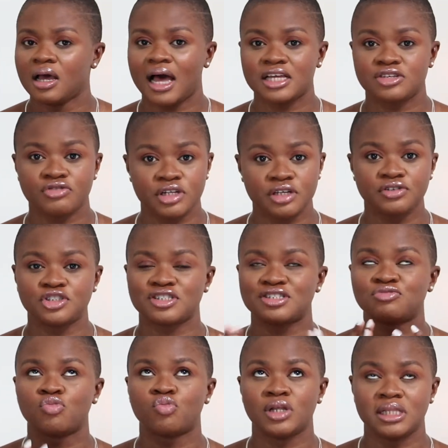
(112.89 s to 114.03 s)
has really just
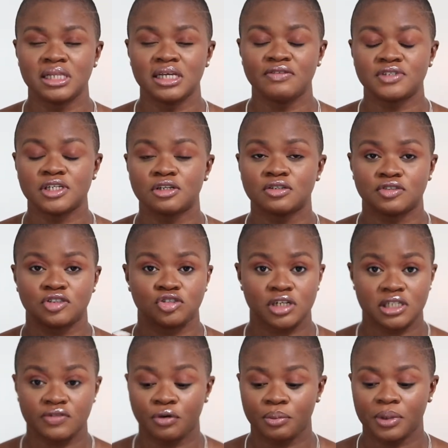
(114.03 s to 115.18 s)
relieved a lot of
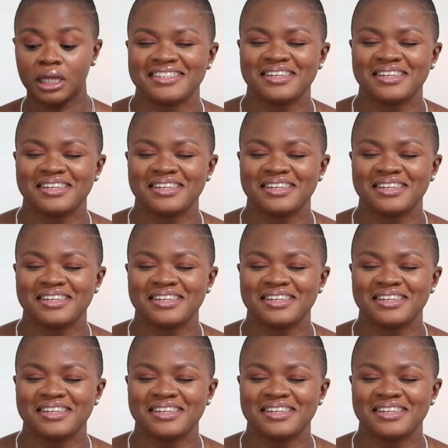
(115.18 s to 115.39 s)
stress for me.